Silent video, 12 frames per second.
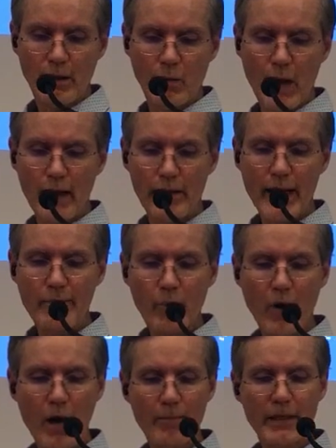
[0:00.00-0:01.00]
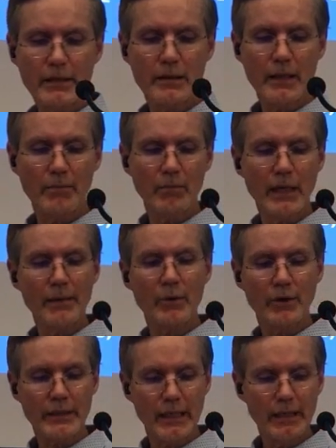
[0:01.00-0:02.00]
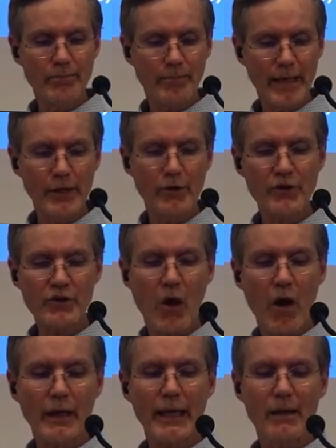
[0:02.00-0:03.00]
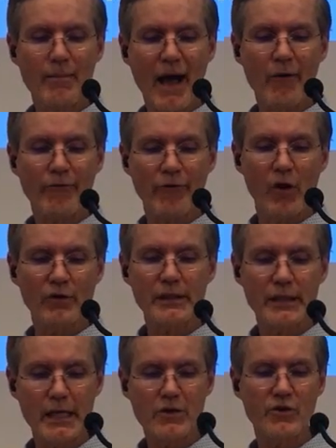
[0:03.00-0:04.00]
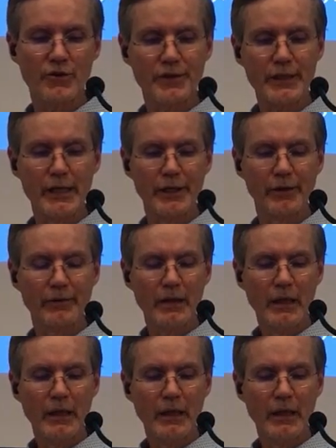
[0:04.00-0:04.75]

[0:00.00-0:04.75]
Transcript: While they promised them liberty, Peter's talking about false teachers here.